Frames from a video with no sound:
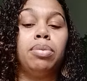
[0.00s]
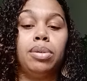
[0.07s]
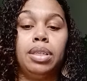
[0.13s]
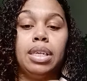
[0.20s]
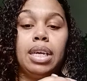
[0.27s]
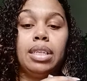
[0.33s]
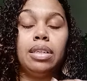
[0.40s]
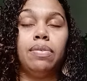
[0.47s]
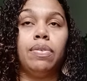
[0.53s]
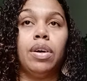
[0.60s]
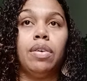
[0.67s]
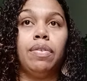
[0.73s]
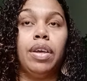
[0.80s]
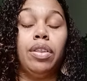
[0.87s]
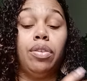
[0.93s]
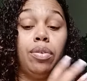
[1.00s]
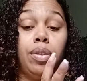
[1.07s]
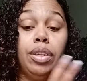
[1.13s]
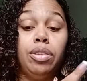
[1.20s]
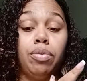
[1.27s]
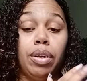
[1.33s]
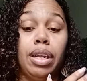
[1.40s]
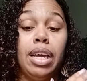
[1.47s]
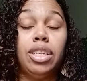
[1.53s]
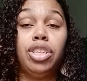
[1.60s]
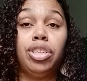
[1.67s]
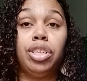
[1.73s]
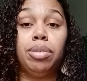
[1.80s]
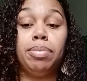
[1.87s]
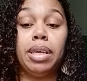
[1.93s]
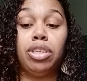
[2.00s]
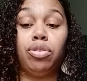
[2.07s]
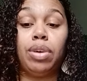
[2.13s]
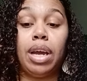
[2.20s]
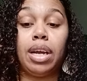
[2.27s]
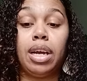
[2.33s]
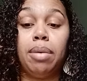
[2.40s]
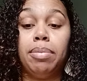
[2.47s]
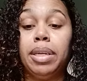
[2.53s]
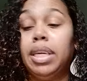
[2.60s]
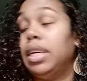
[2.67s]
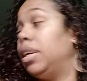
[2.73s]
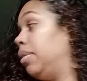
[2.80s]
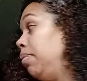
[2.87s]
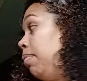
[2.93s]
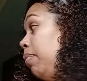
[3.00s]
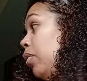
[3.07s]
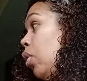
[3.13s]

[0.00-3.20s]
protective of either this relationship that you got coming in